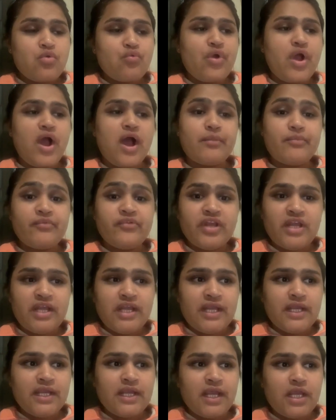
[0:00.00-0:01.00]

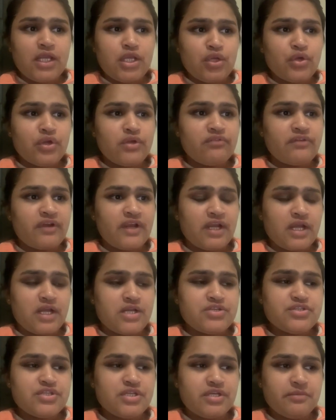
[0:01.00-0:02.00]
half-yearly and annual
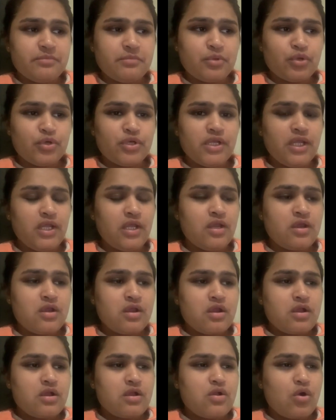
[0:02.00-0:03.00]
financial reporting,
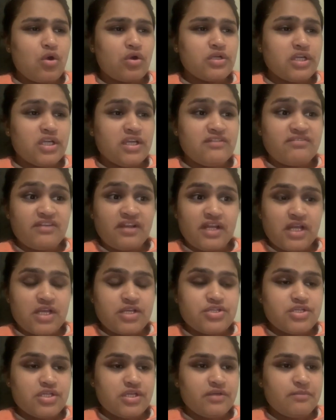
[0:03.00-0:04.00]
quarterly
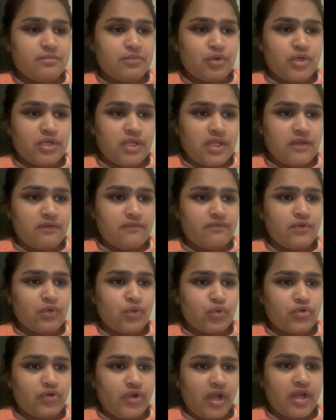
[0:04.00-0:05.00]
financial reporting if
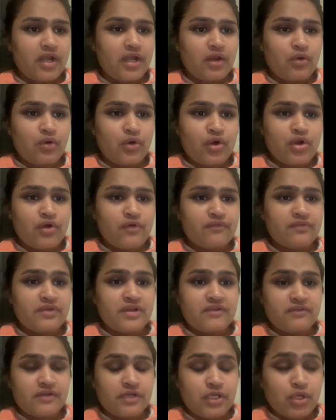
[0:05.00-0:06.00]
no track record of
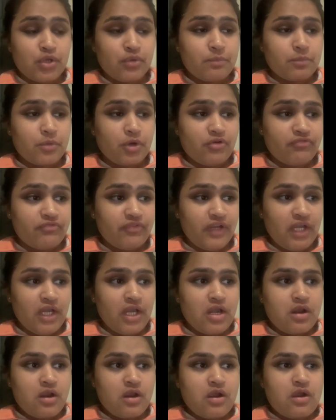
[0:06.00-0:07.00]
revenue or profit.
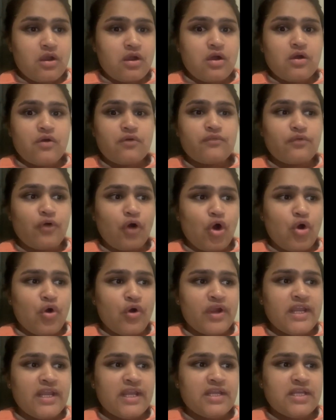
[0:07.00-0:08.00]
For
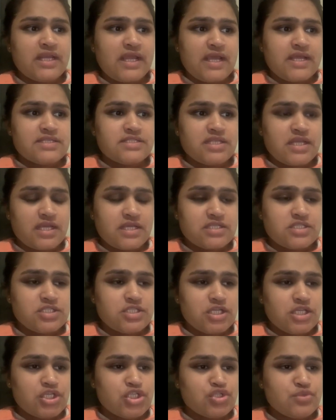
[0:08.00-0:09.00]
oil and gas
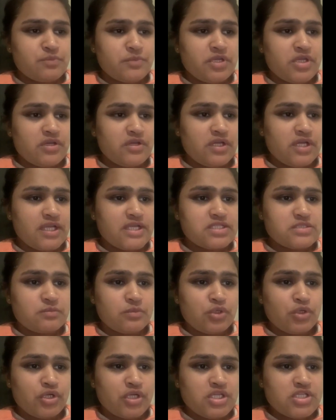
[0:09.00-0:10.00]
exchange, mineral
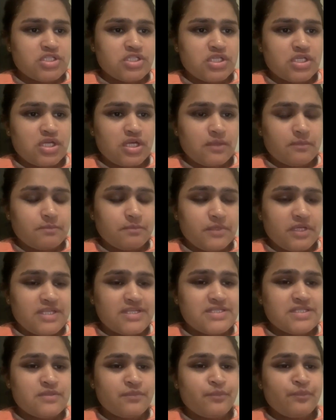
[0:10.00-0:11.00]
exploration
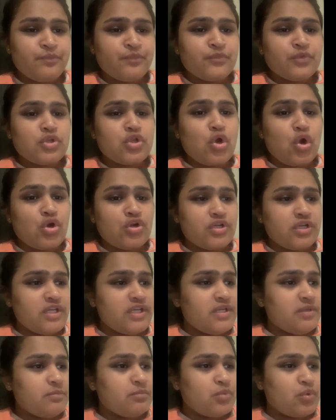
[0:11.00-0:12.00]
companies, quarterly
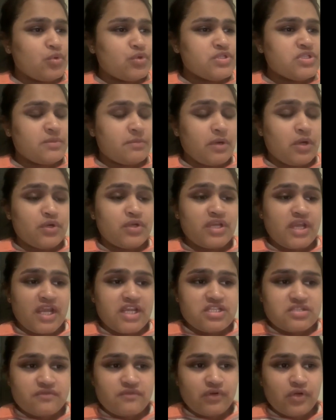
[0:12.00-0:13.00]
reports about
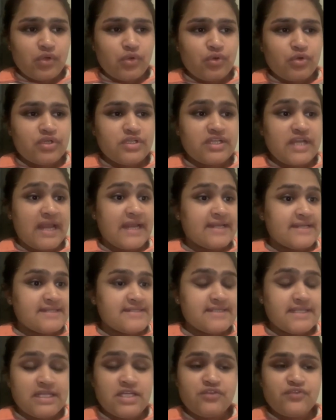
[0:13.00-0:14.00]
cash flow,
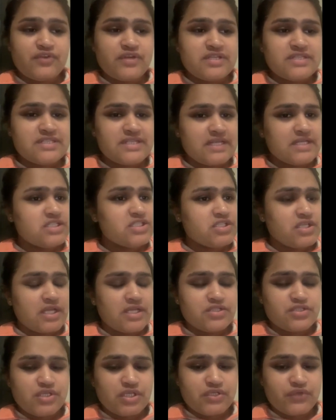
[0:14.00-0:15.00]
tenants' interest,
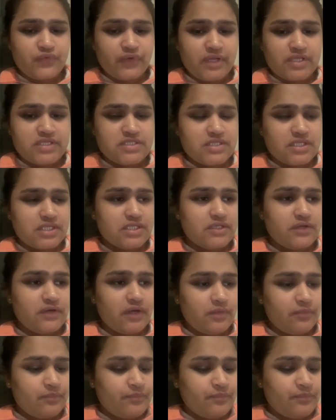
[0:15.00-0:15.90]
etc. etc.